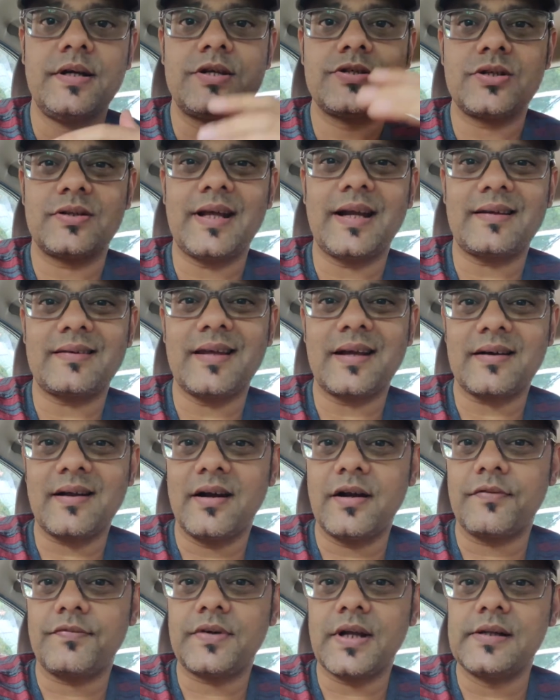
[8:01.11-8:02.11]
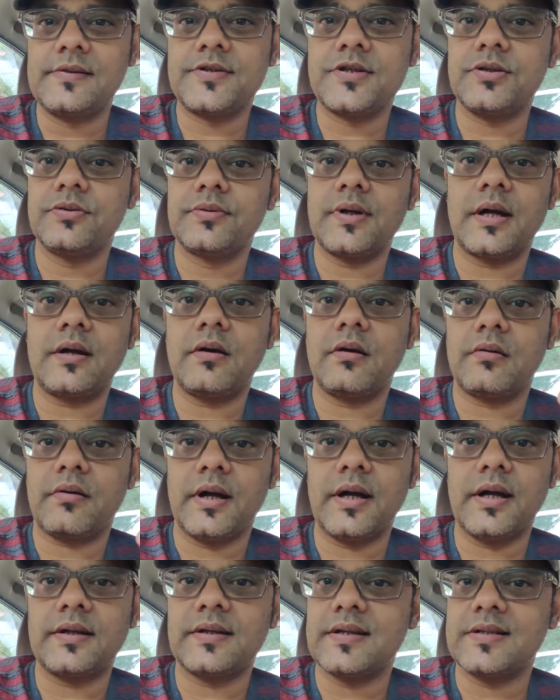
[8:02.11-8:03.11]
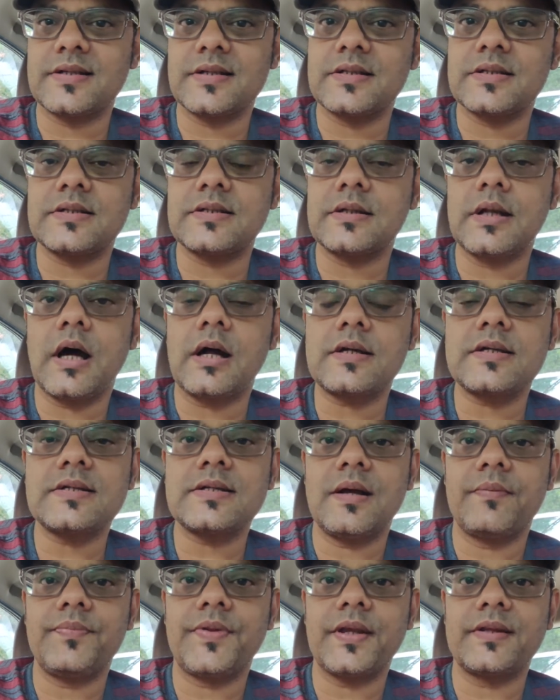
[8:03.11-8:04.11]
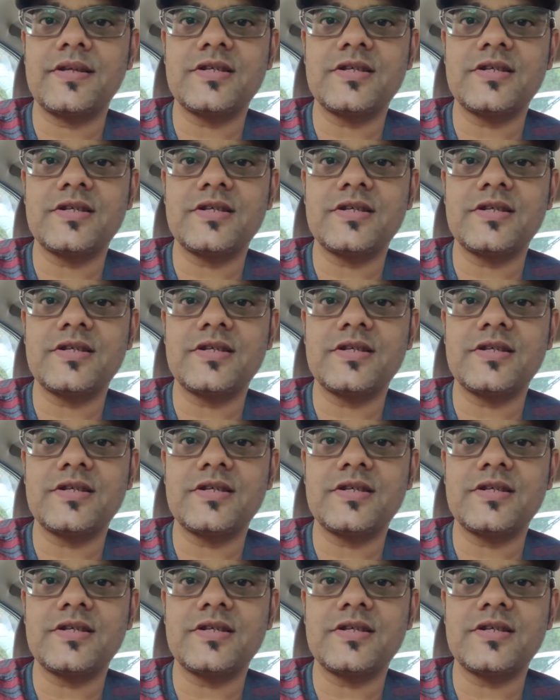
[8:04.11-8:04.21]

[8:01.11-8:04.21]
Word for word: so that that kind of tells you that all right this is not something